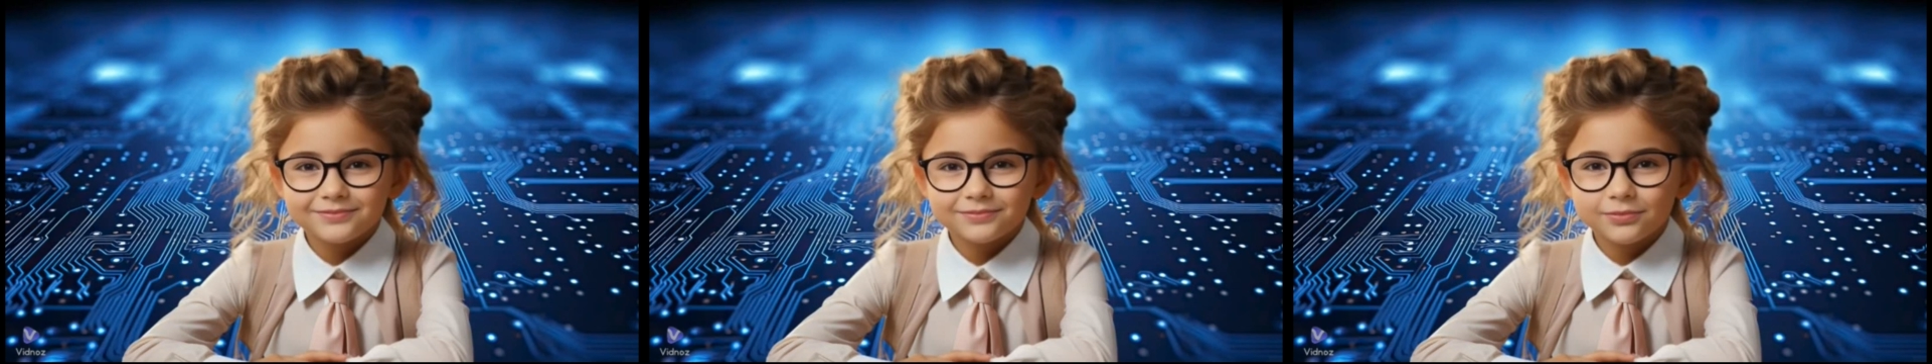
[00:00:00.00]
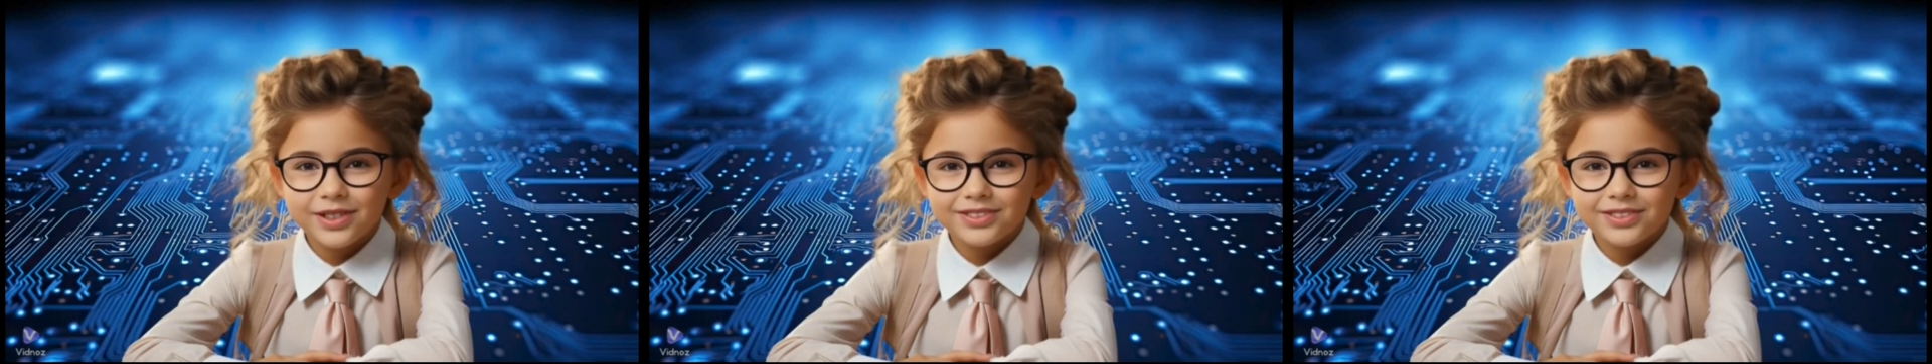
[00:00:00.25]

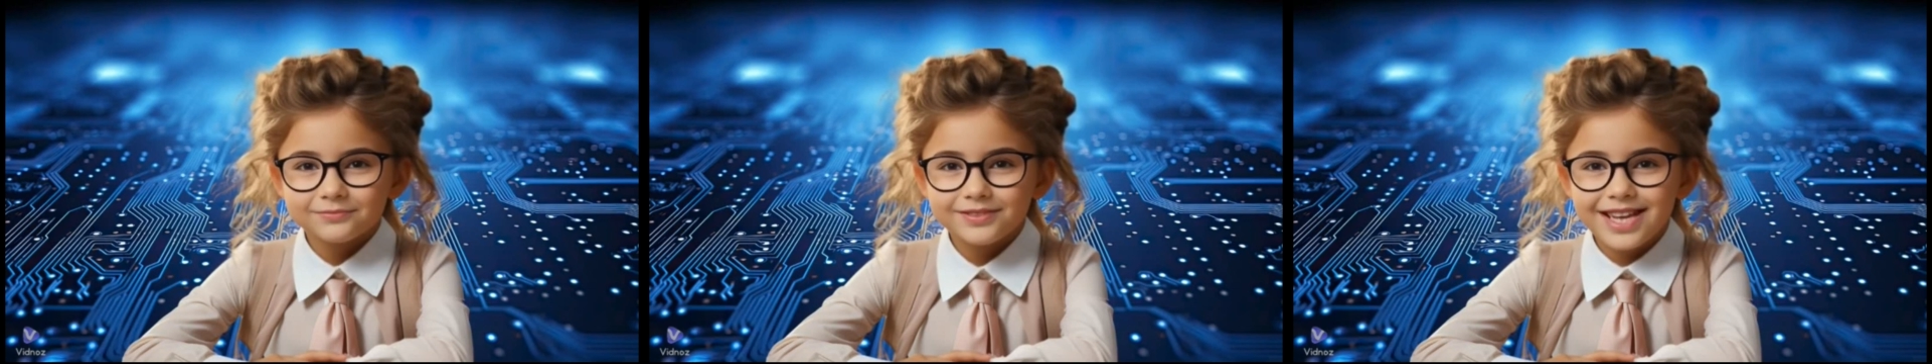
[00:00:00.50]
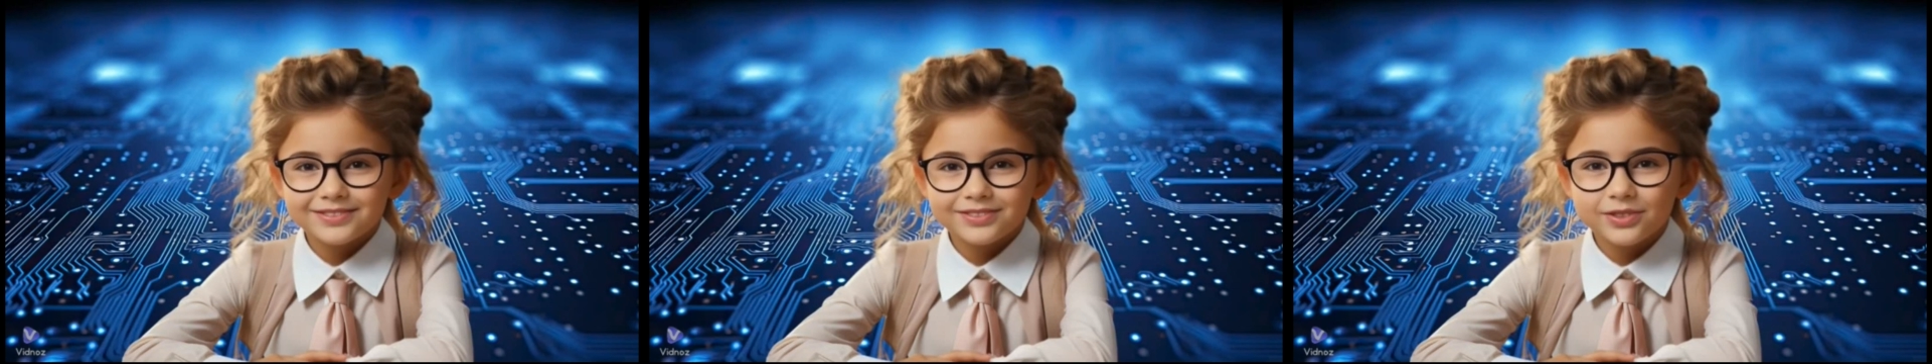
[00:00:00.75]
Welcome
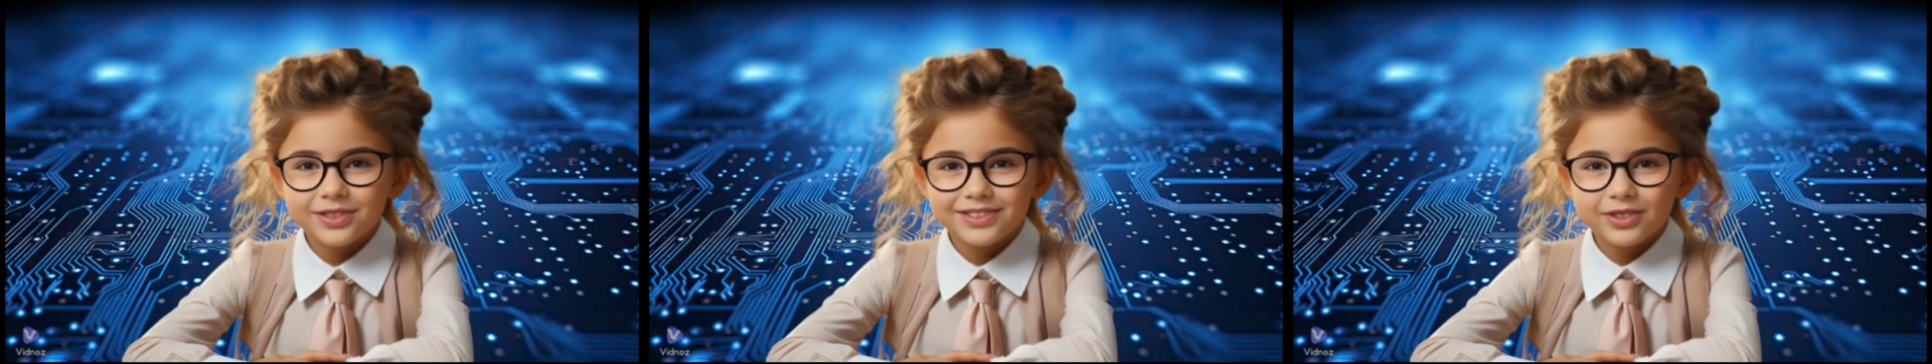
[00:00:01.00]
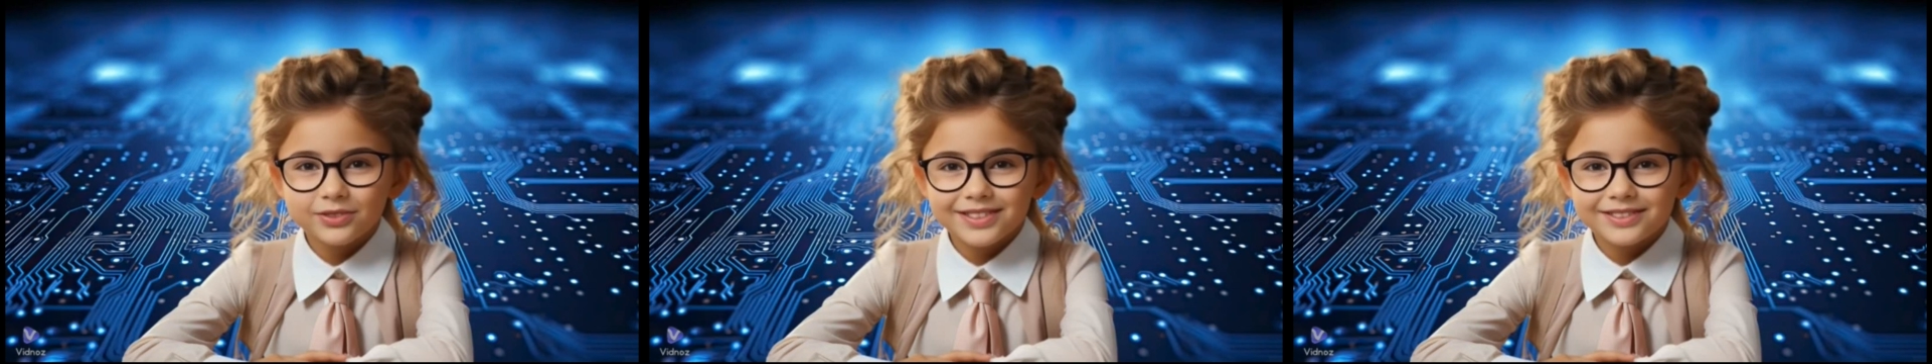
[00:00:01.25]
back to our
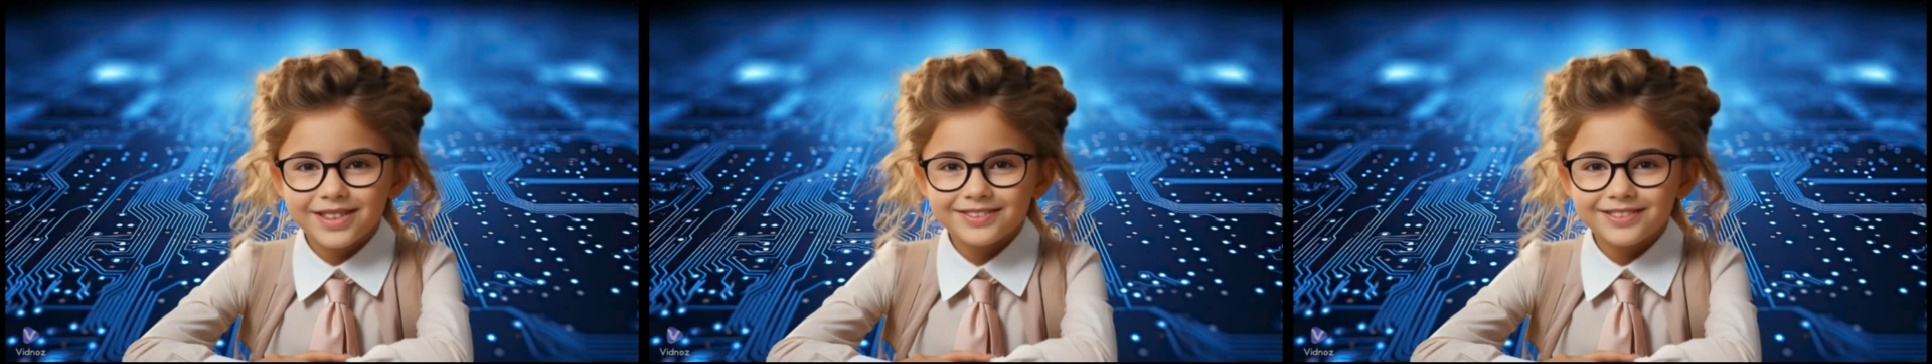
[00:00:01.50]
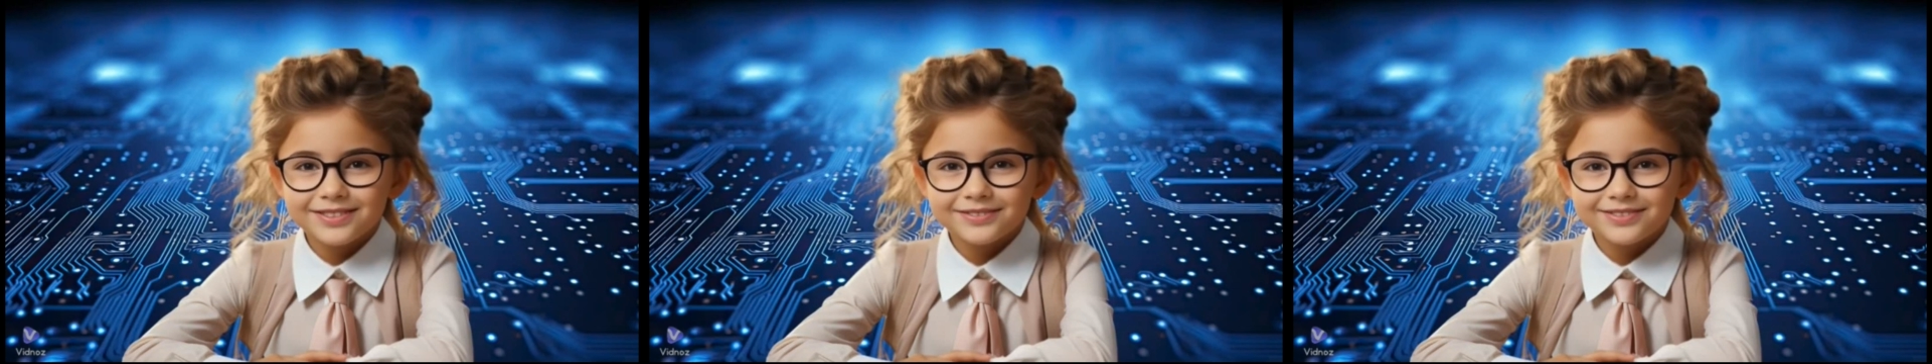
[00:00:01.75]
coding
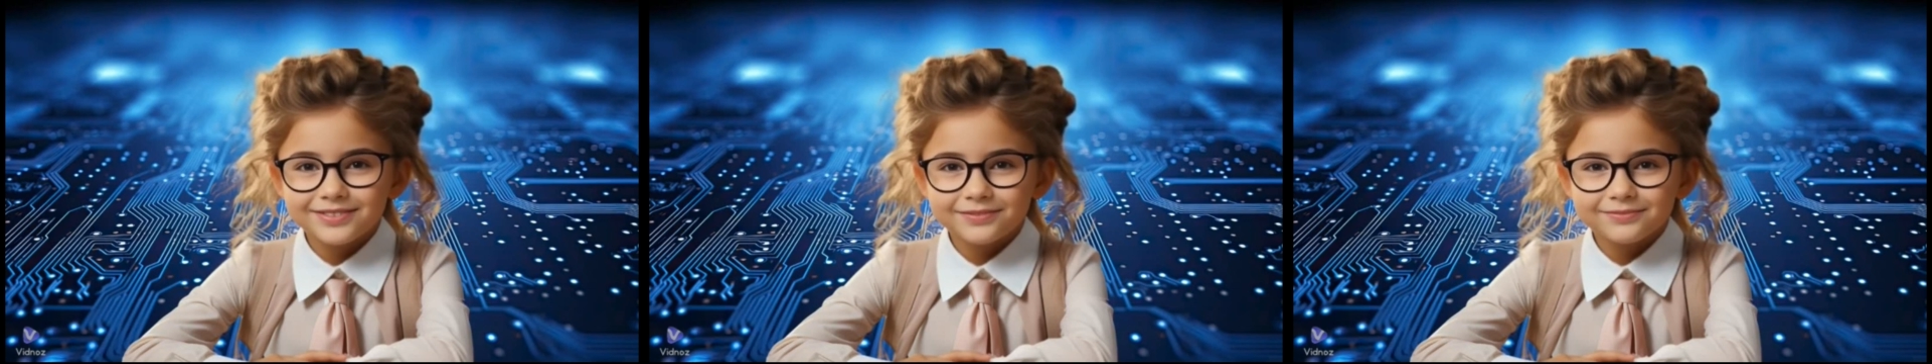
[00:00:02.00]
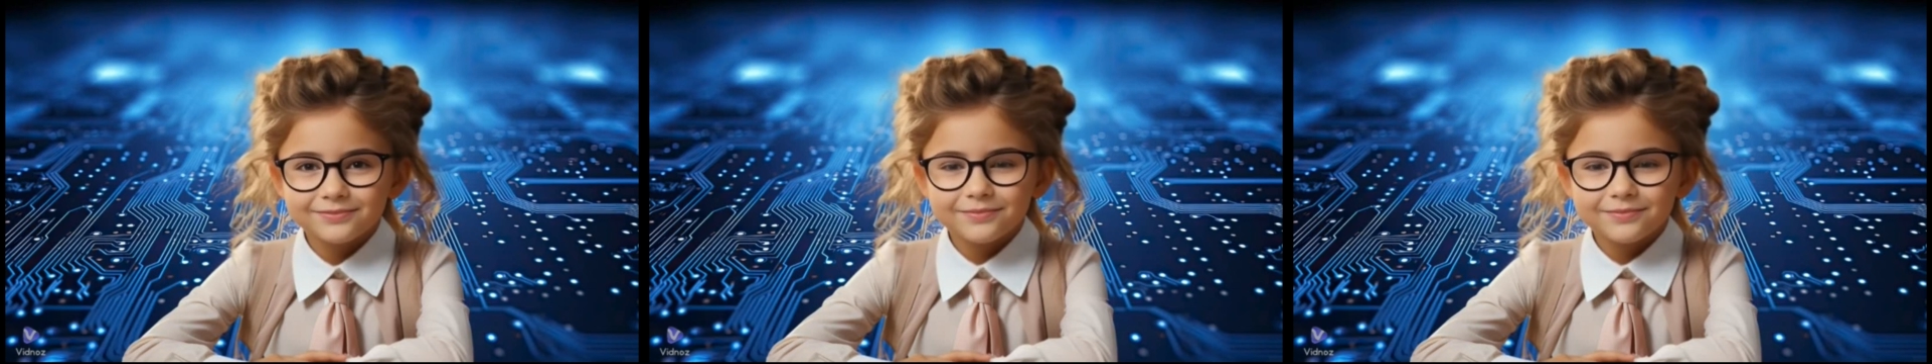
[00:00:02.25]
lessons.